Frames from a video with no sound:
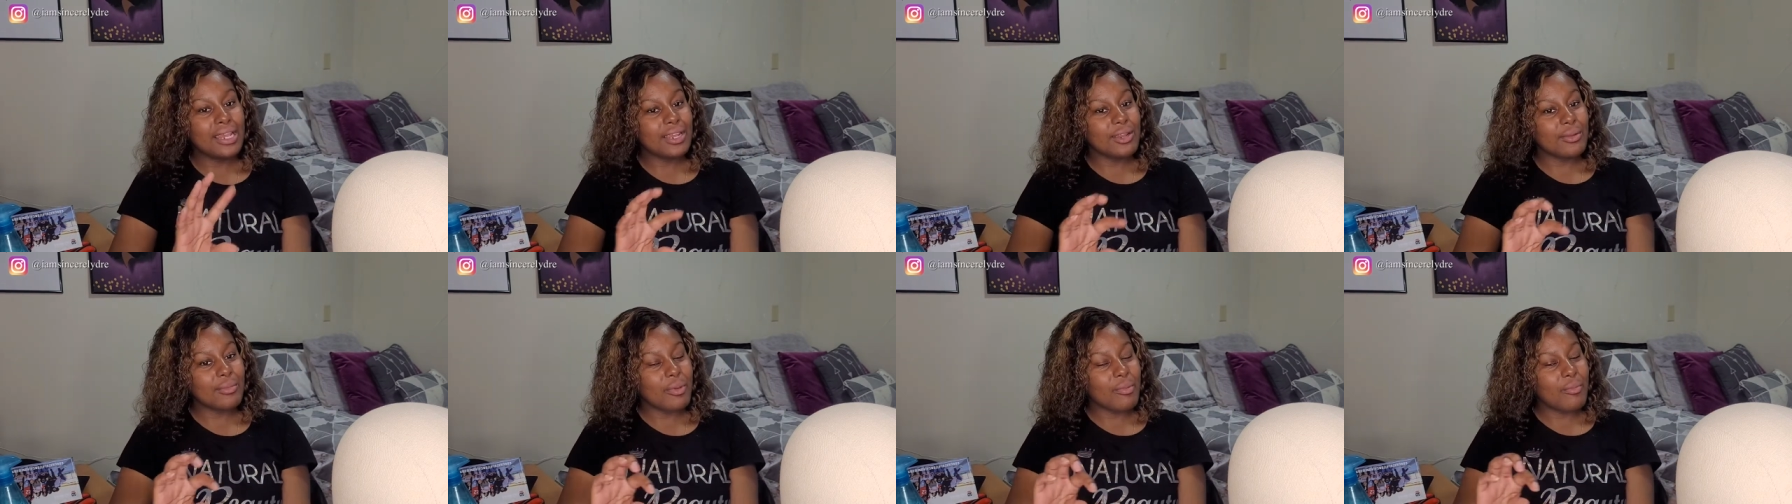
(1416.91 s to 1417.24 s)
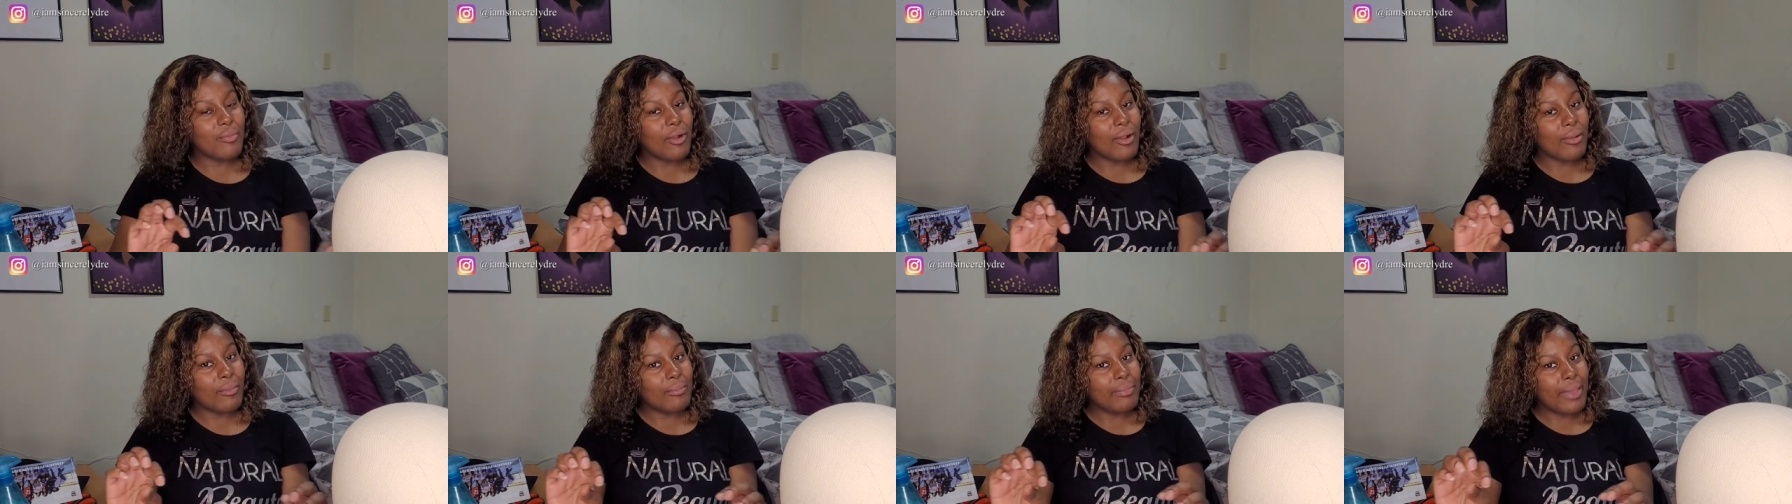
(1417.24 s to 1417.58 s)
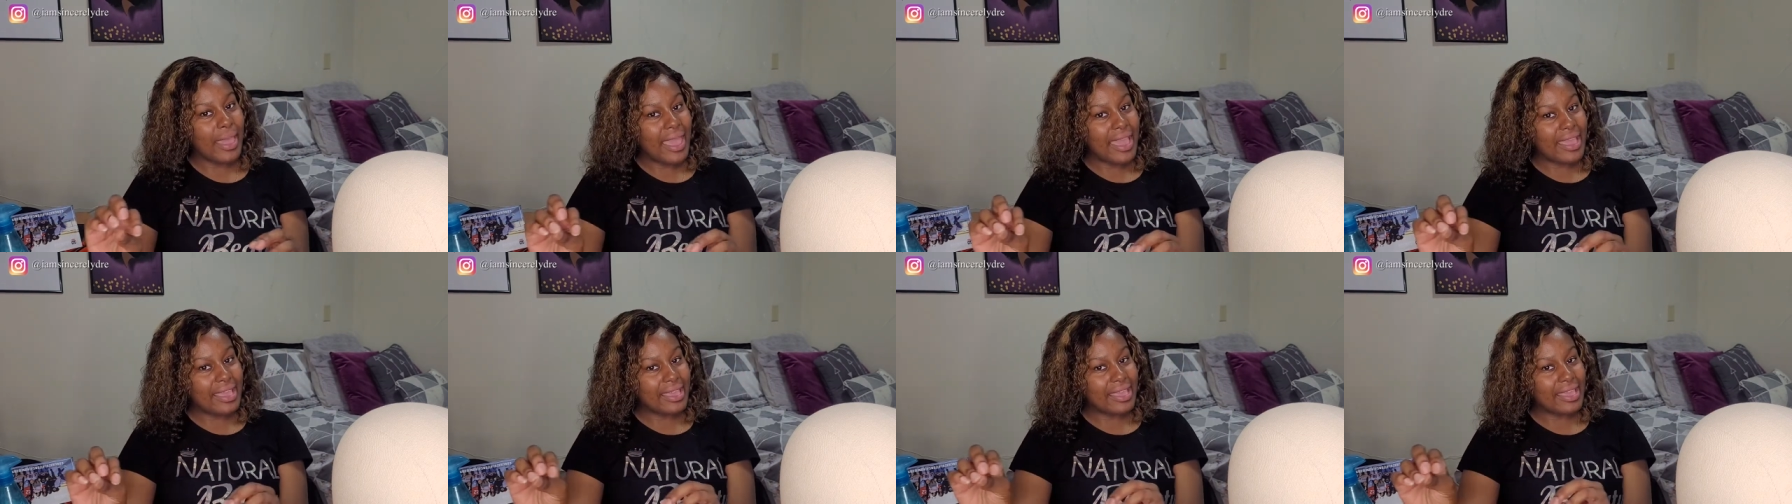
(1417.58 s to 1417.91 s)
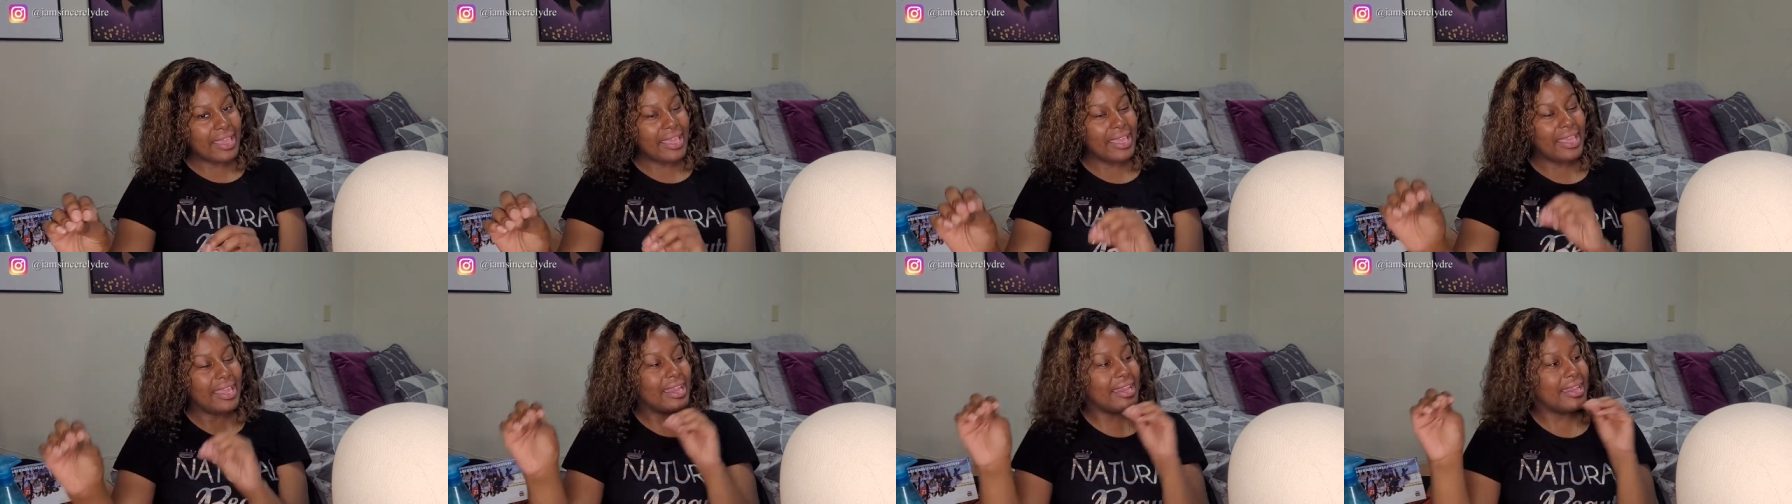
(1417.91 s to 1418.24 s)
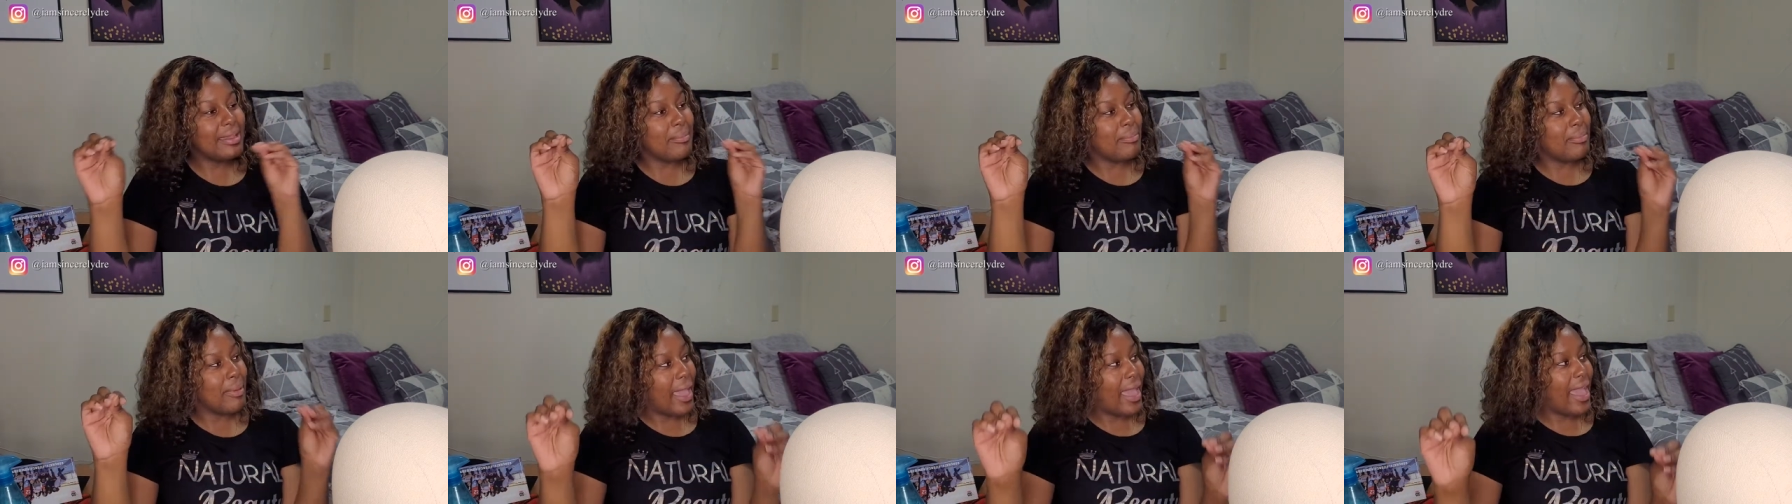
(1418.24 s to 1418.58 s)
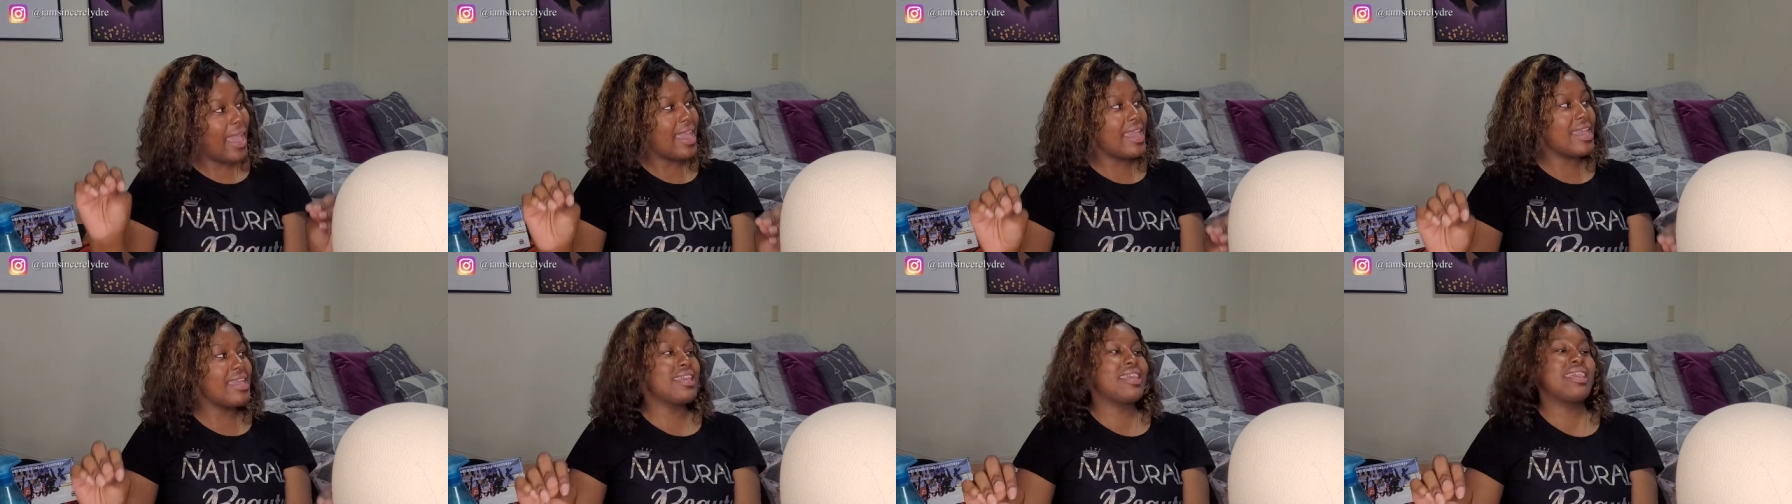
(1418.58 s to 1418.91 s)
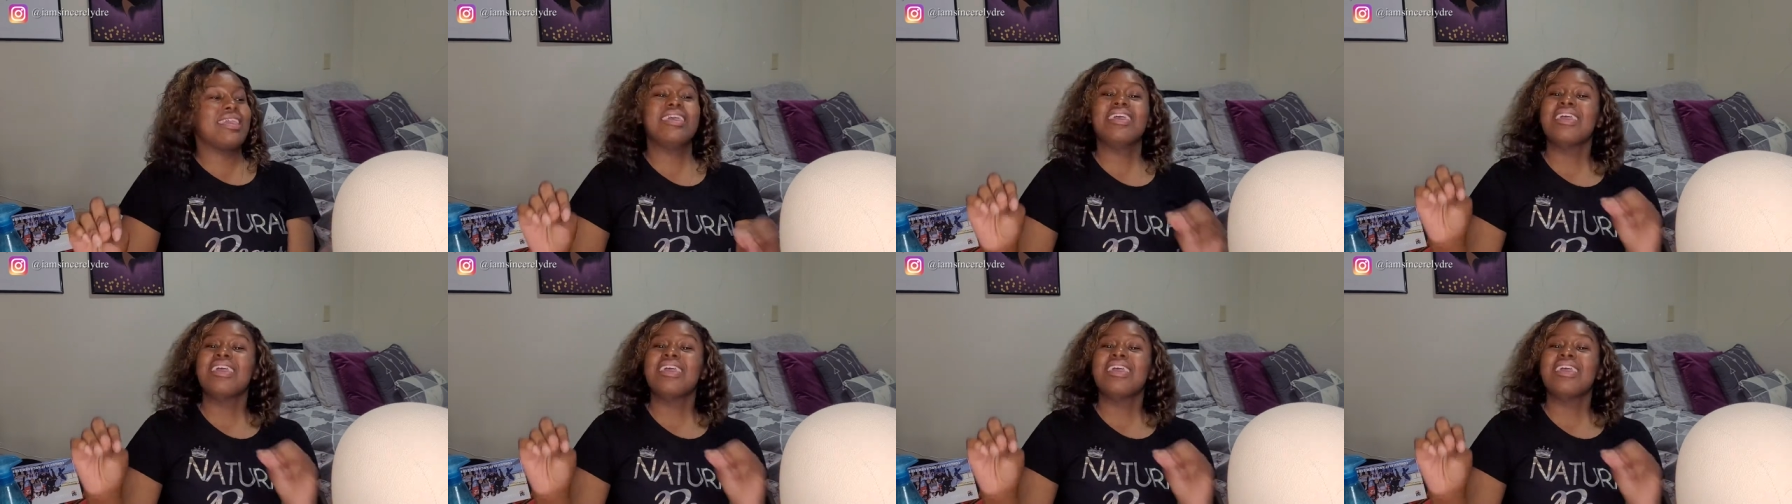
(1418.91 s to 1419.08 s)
little bit more bank in the bank,